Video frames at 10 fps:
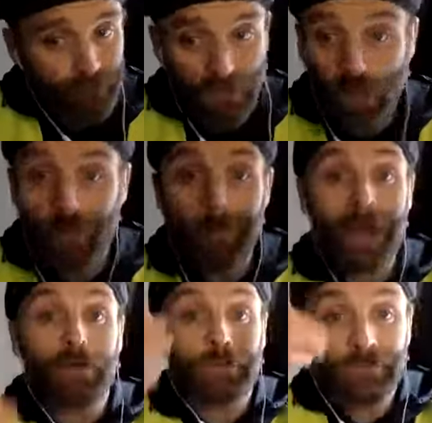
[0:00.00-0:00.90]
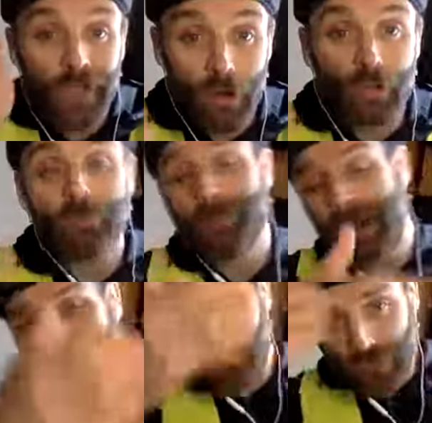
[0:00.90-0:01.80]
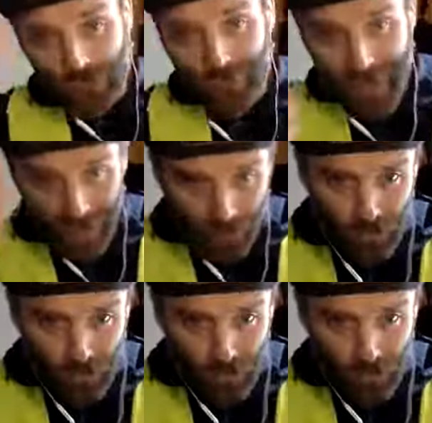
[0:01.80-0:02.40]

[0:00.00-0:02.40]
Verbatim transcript: Come out of there. Come out, come out,